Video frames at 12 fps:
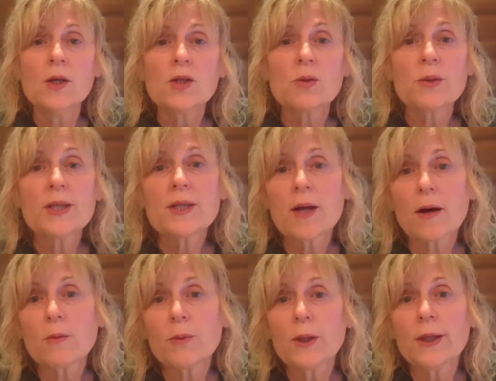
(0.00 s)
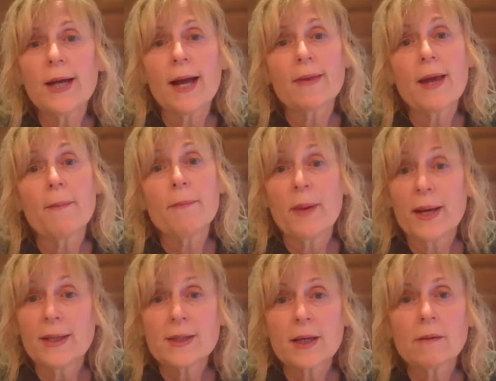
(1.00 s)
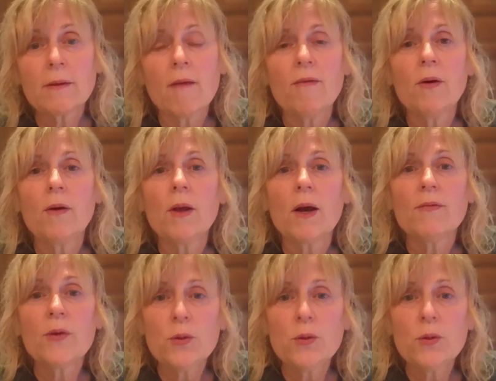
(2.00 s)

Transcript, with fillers: So we start really at that basic level of